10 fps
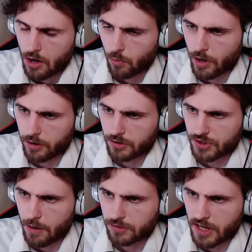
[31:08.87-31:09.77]
We are going to
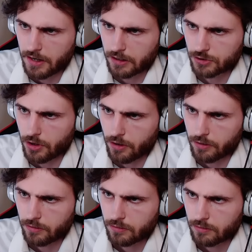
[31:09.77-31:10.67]
Cyrus that next
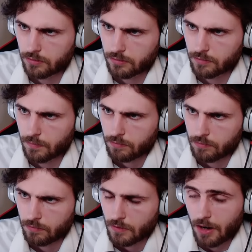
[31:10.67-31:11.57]
turn.
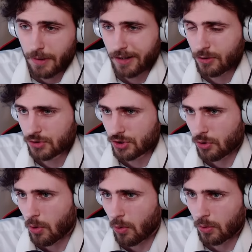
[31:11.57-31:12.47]
I mean, I could just
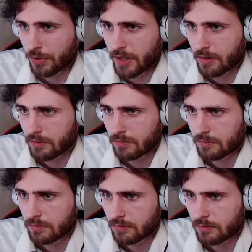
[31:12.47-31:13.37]
hold it.
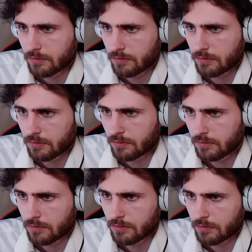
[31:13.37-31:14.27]

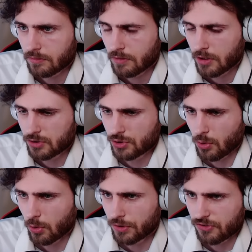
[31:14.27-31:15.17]
I could just
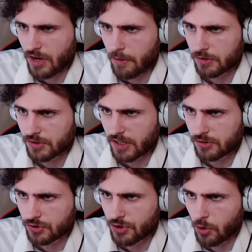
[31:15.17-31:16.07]
hold the Cyrus. I guess
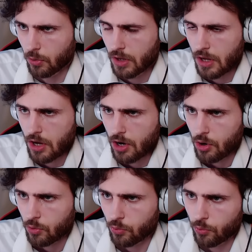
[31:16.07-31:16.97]
there's no
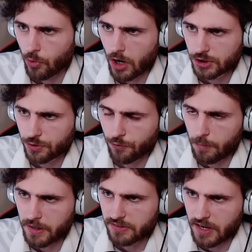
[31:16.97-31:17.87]
rush for
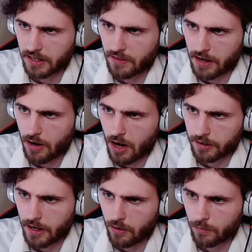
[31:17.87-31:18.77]
me taking that
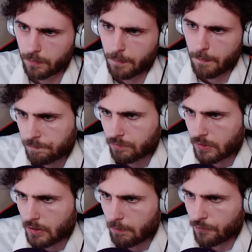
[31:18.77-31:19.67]
knockout.
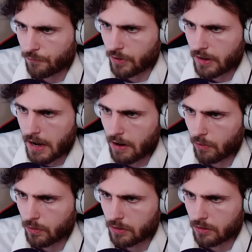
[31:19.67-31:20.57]
But for
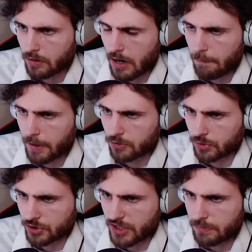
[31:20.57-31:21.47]
now, I might as well
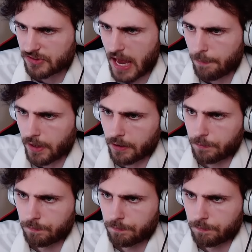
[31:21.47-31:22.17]
just keep zapping.